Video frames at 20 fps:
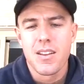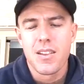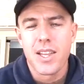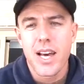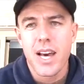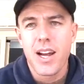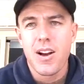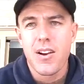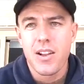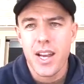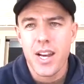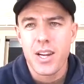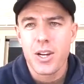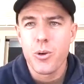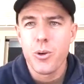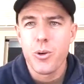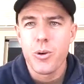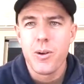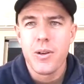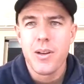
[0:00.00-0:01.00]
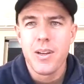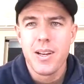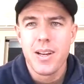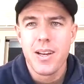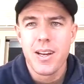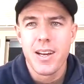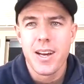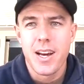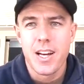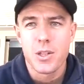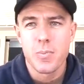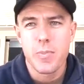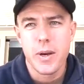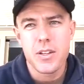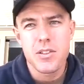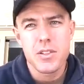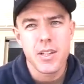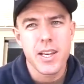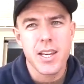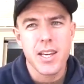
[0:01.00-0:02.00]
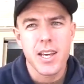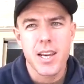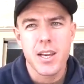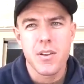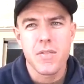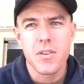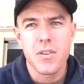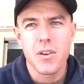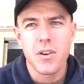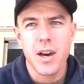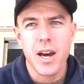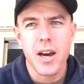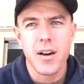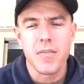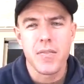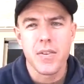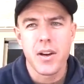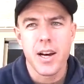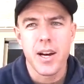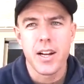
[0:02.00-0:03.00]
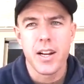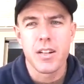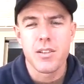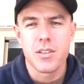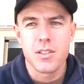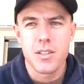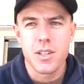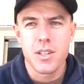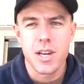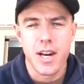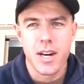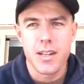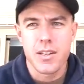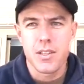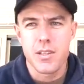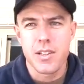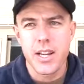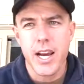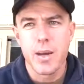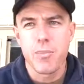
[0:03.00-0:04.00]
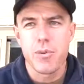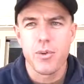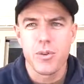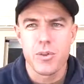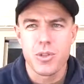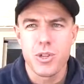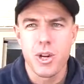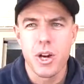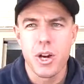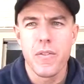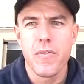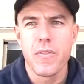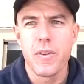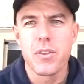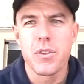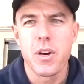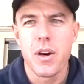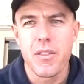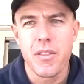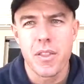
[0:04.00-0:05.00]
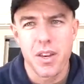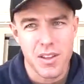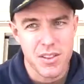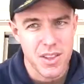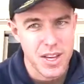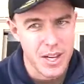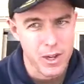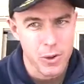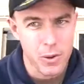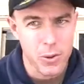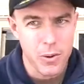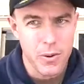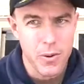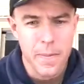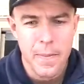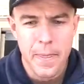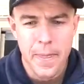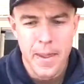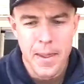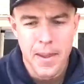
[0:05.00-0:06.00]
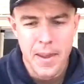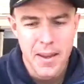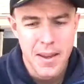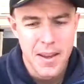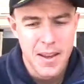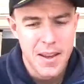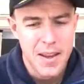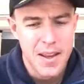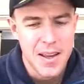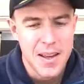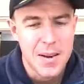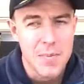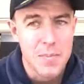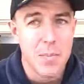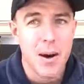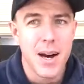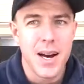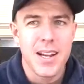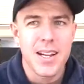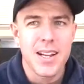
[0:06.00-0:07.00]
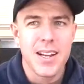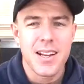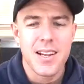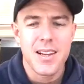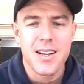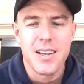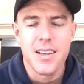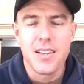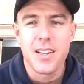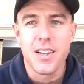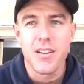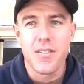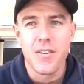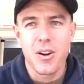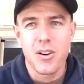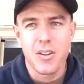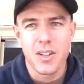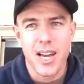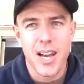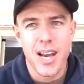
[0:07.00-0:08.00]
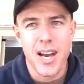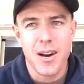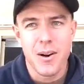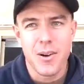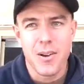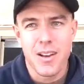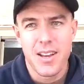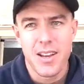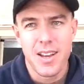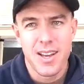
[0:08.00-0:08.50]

They're good, especially if you have an unstable surface. I think they're good, but they're very loud,